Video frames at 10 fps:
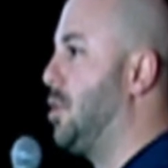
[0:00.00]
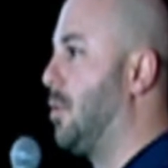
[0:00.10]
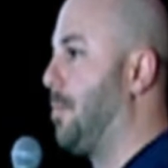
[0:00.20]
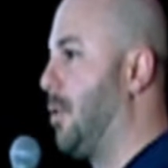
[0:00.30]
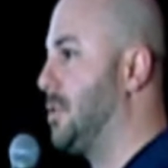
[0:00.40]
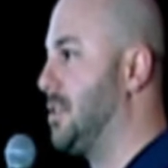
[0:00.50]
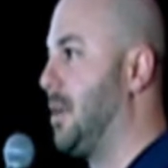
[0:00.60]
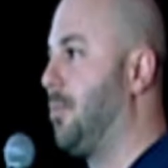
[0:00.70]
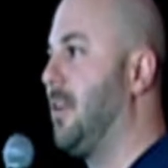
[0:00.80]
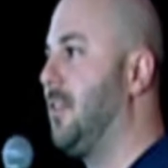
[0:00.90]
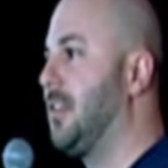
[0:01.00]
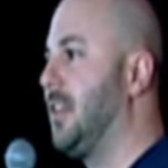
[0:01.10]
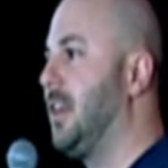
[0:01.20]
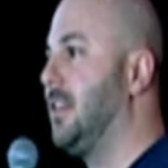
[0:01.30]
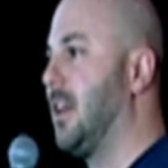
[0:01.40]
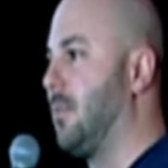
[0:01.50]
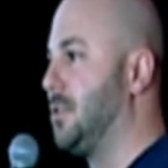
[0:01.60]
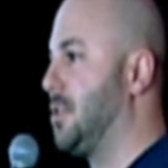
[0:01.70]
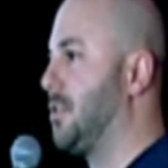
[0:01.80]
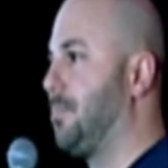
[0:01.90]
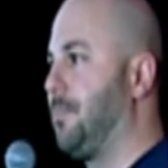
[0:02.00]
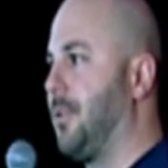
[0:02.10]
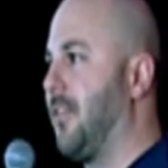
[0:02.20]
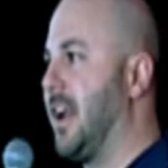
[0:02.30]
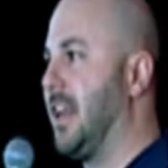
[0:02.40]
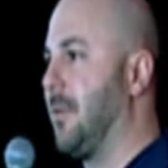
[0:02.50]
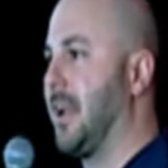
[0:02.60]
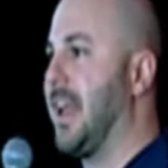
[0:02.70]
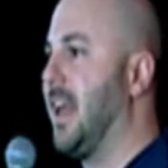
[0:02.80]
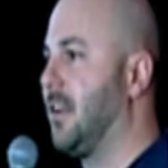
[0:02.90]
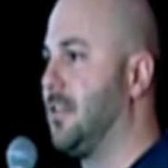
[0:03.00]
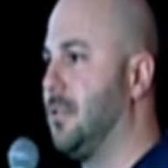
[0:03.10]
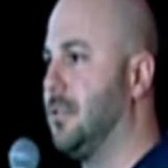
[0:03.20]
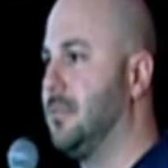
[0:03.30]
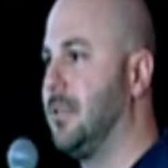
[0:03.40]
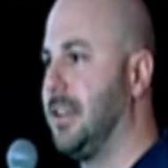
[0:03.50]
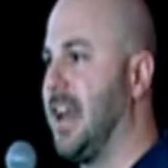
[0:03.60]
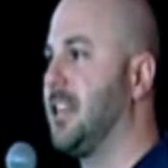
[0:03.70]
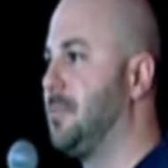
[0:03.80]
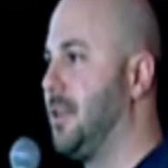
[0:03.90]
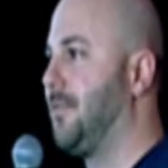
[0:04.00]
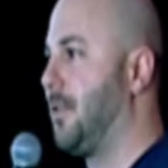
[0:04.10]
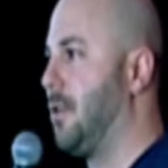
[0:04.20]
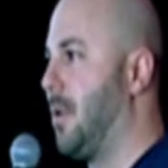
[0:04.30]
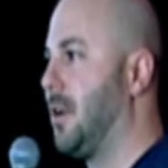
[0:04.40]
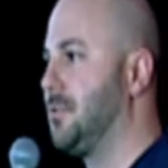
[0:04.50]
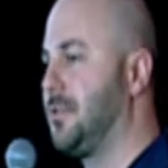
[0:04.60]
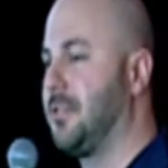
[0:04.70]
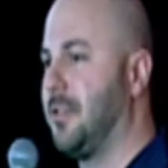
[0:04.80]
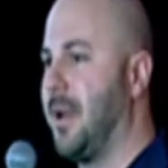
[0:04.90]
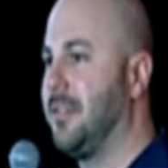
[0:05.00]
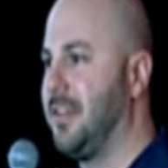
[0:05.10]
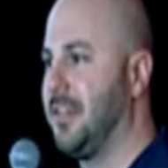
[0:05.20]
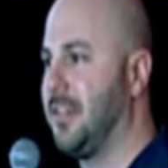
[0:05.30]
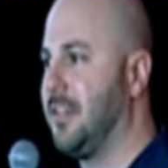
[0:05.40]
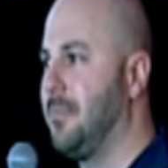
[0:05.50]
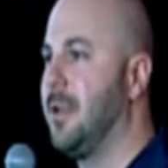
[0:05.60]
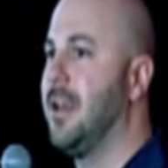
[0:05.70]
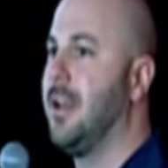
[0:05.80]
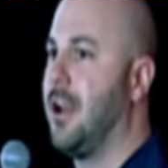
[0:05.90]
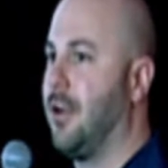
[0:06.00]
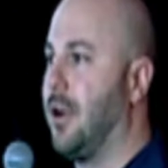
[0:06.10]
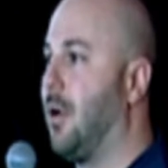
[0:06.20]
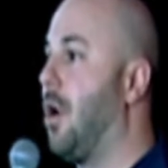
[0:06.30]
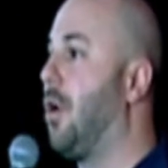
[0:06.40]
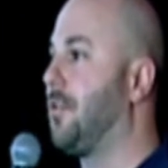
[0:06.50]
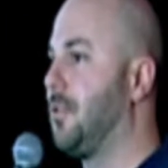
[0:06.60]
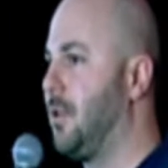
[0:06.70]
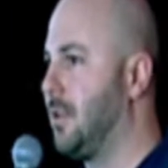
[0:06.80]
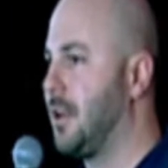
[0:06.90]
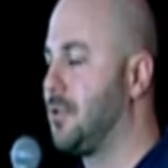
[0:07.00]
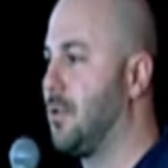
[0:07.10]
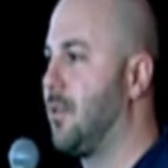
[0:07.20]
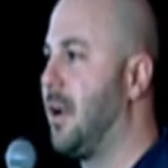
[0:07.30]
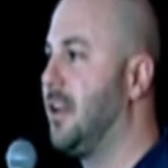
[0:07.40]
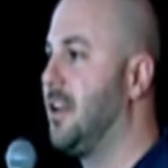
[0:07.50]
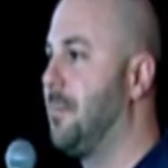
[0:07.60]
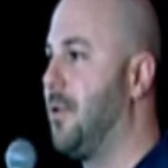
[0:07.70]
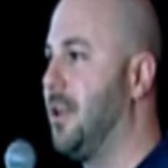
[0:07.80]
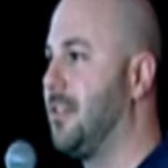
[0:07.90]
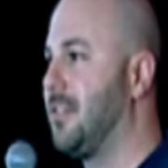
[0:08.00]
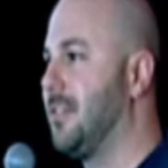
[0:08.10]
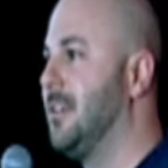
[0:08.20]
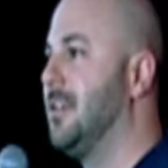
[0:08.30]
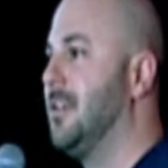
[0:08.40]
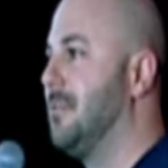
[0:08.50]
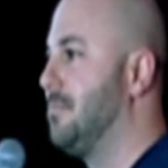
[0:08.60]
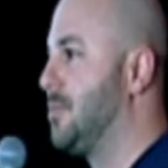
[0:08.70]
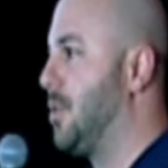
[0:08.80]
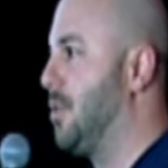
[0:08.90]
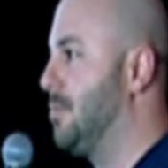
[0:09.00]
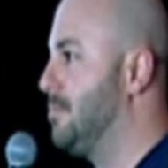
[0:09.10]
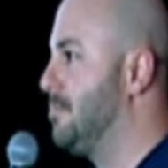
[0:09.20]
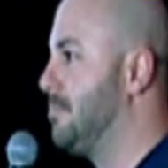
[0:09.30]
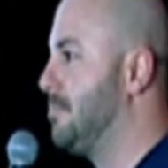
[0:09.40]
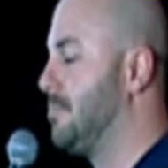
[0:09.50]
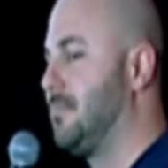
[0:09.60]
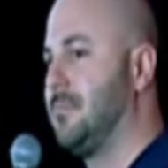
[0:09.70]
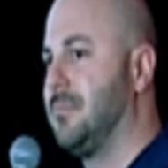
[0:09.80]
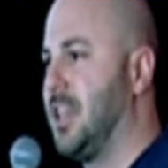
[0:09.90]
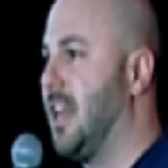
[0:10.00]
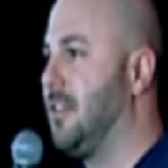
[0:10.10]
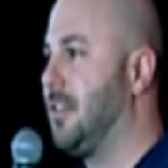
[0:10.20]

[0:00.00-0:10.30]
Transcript: you were purchasing previously that were just providing a mechanical attachment for your modules to the mounting system are now also your electrical grounding components. So 10